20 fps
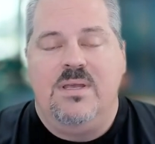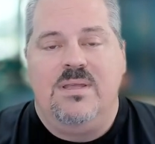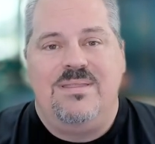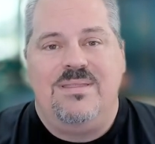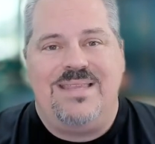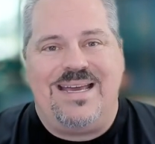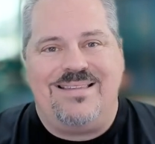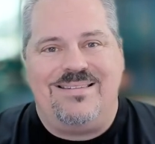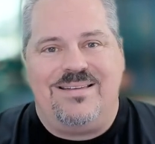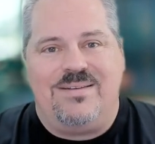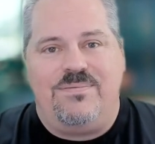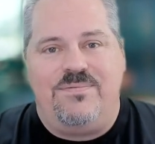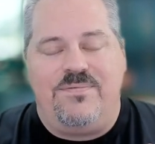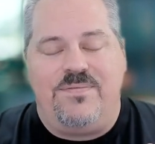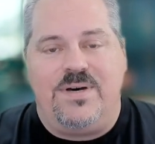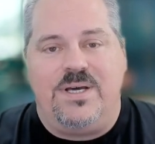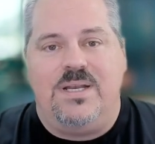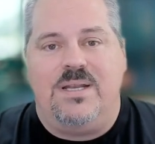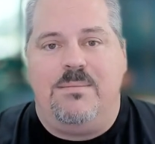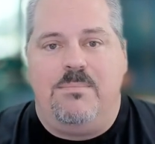That's a
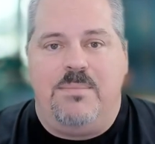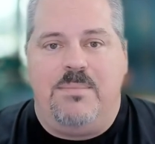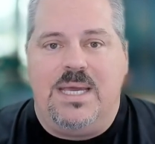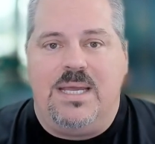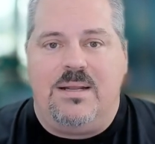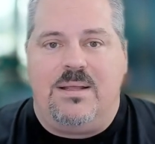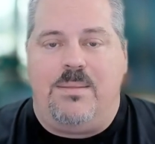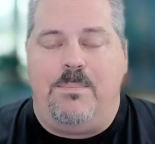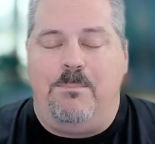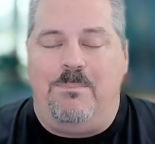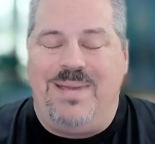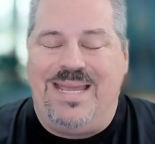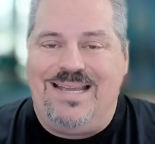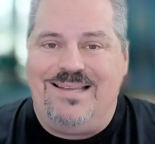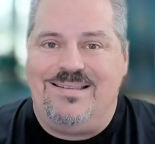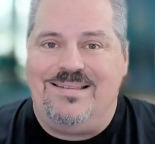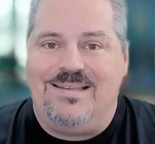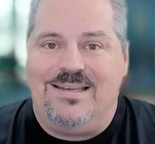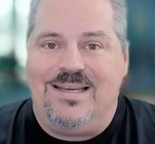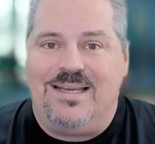fundamental,
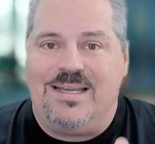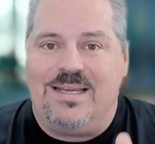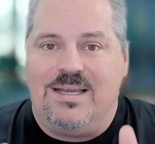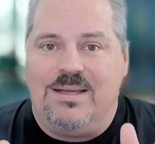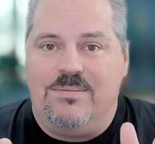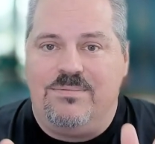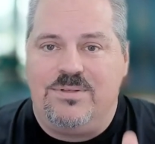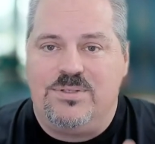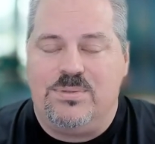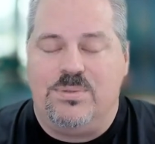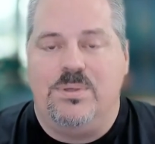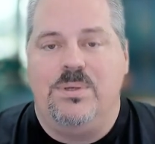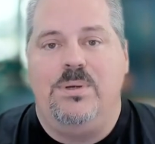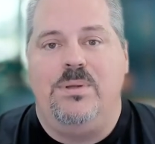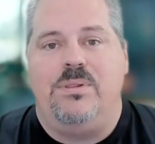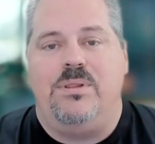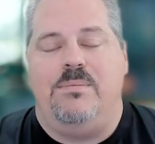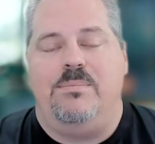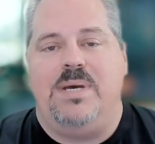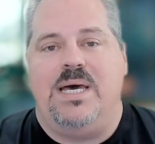basic
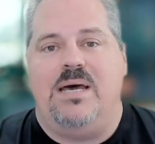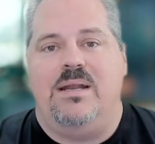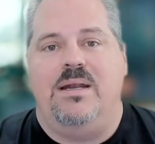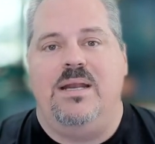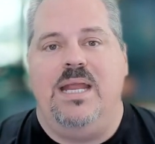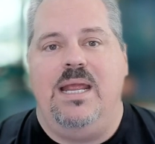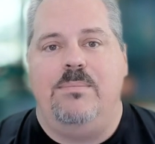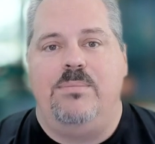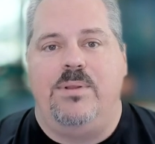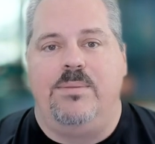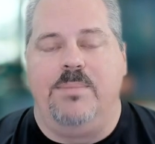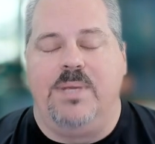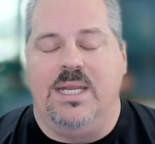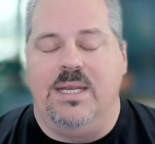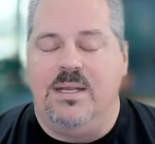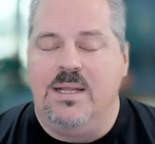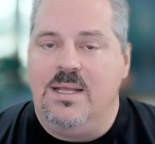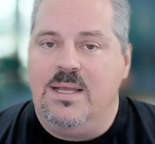truth about enablement.